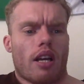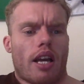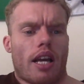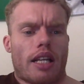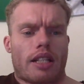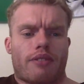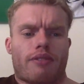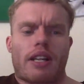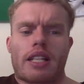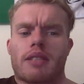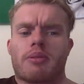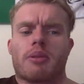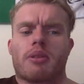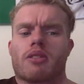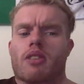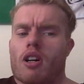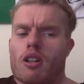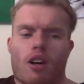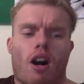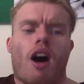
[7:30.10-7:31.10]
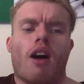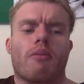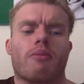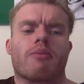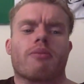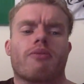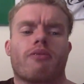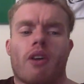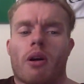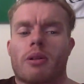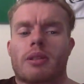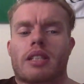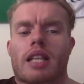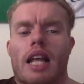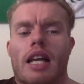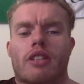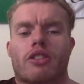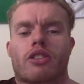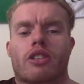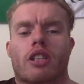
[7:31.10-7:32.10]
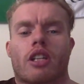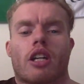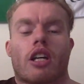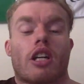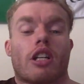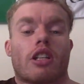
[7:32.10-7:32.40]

It's facebook.com forward slash.